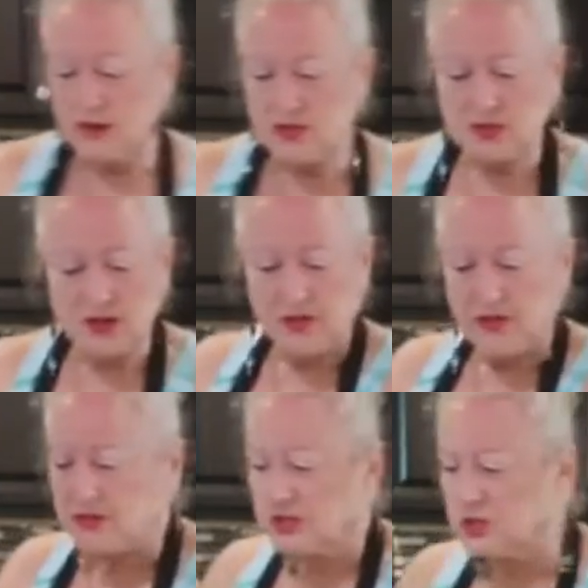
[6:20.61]
so now
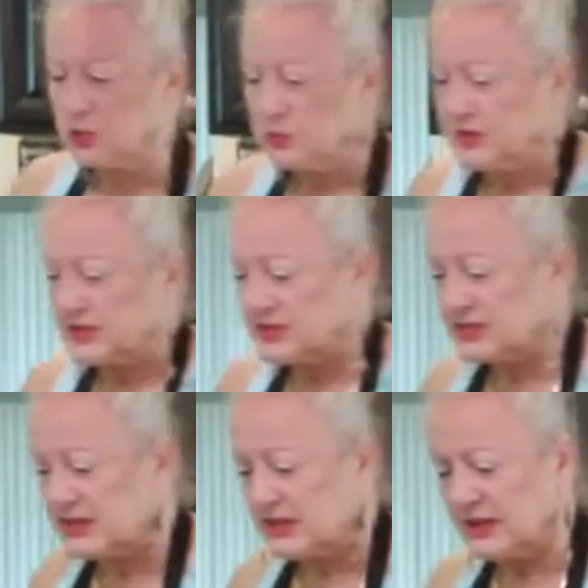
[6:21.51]
this is doing its
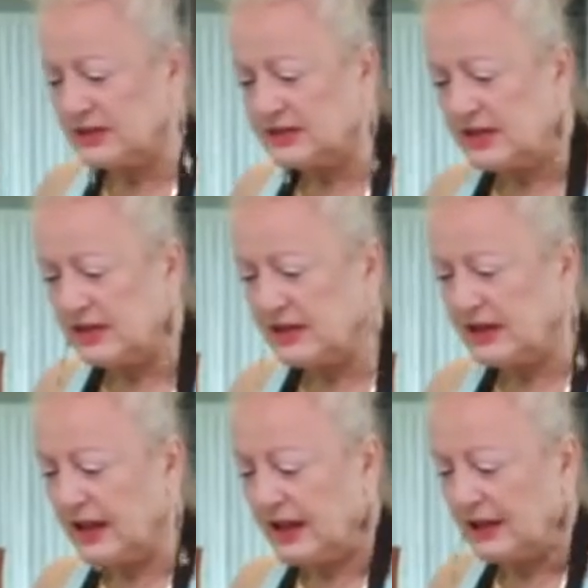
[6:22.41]
thing. It's hanging
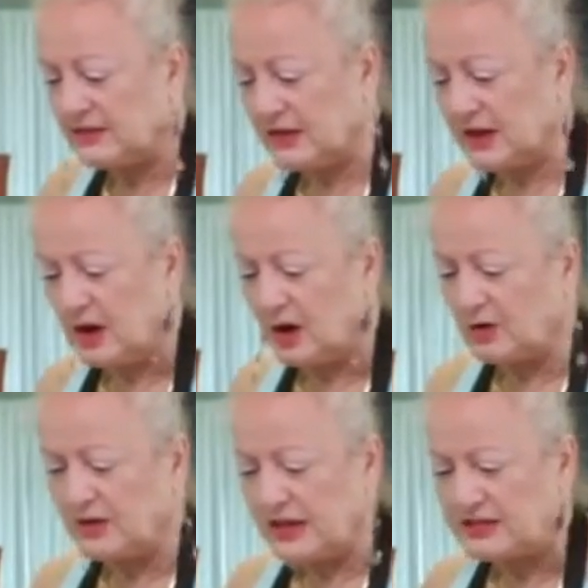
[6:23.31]
out there,
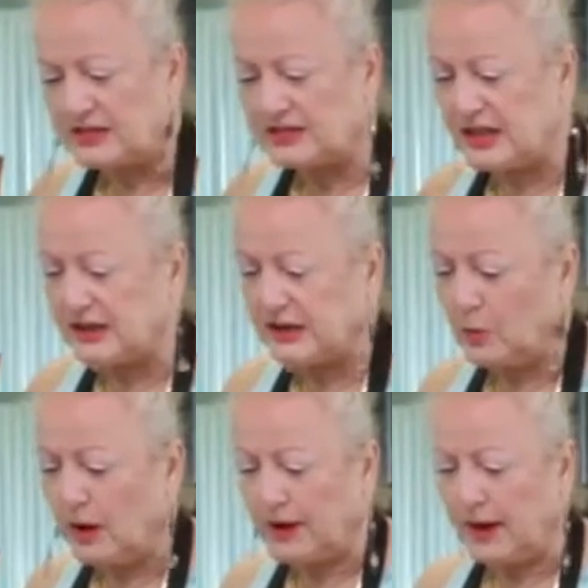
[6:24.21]
and that's exactly
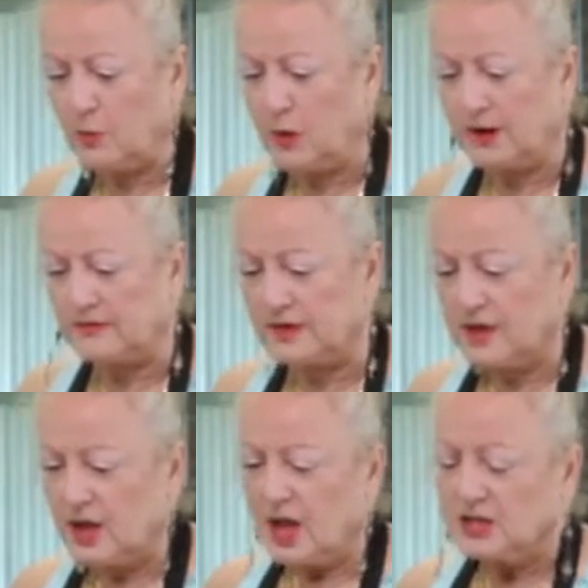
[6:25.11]
what I want.
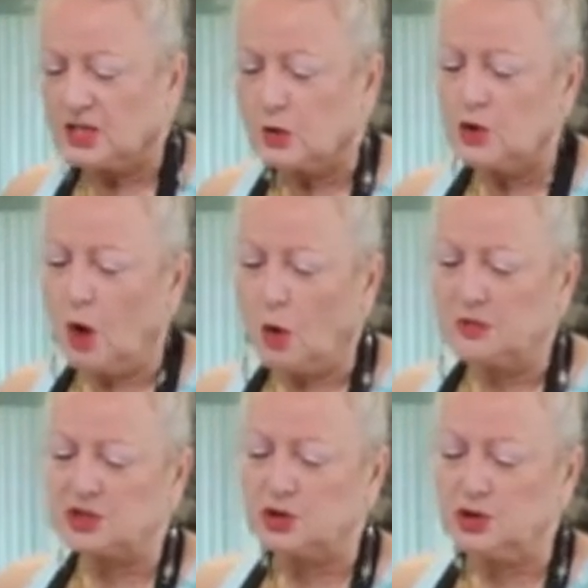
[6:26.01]
See, you
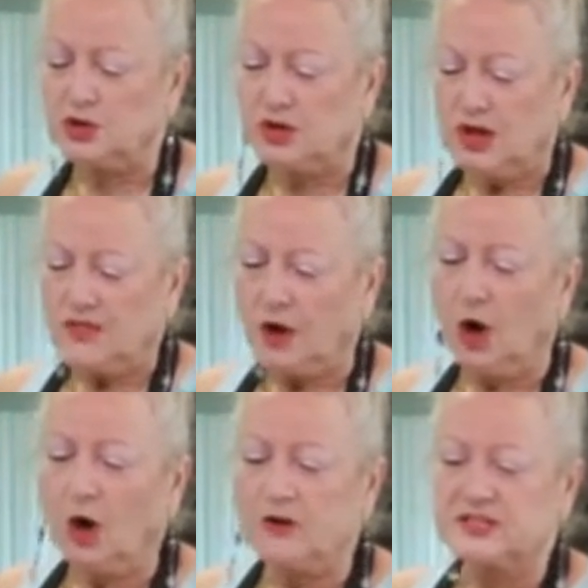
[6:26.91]
always cook the
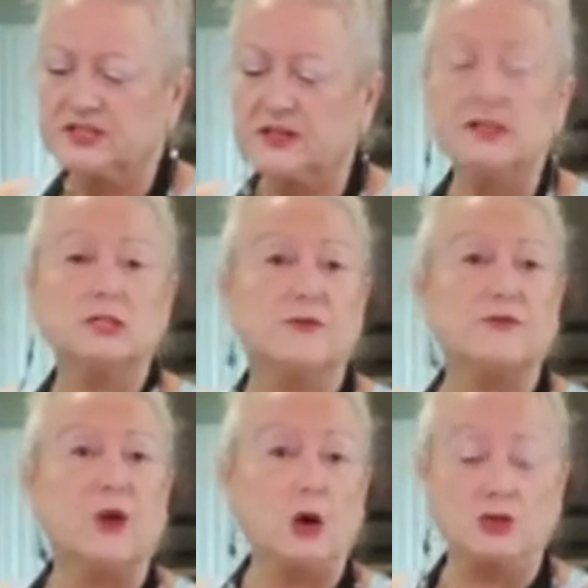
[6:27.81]
hardest things
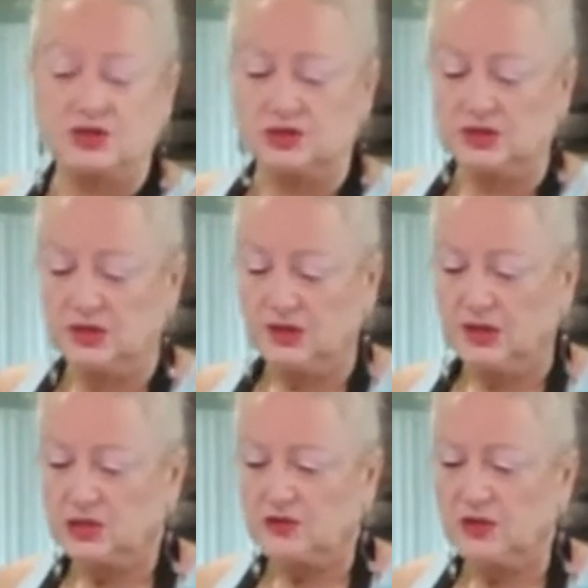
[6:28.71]
first
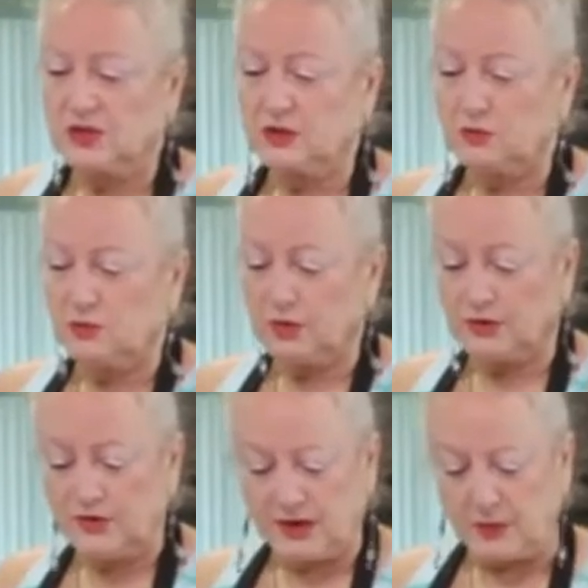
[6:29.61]
so they can do their
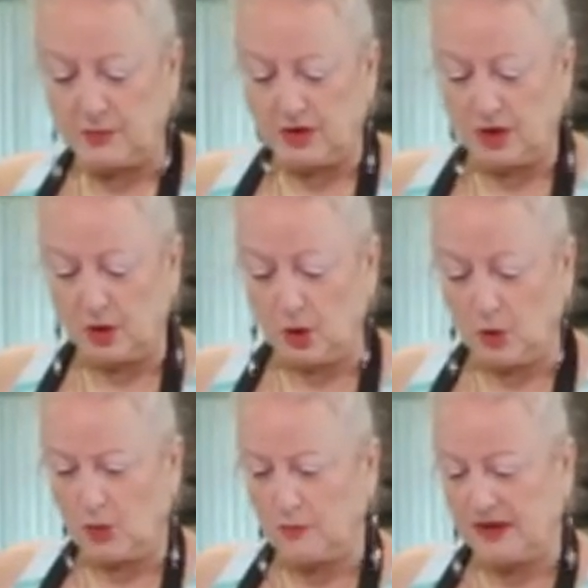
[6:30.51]
thing. I'm running
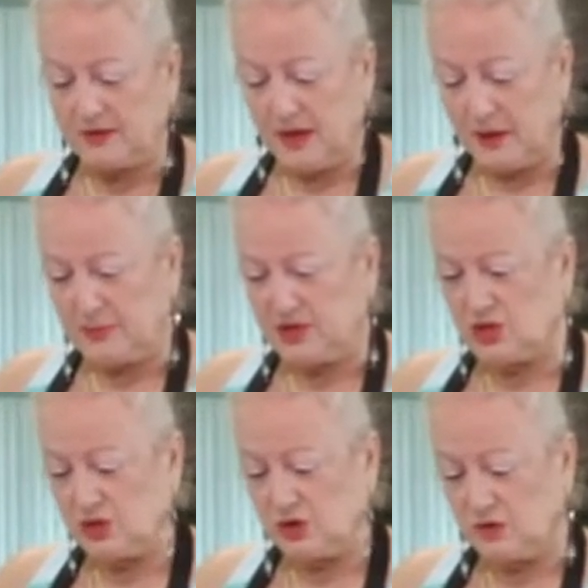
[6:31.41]
lower by
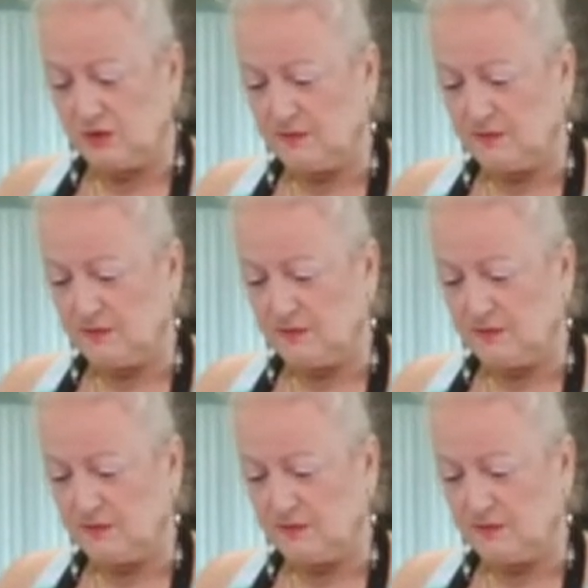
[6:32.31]
temperature.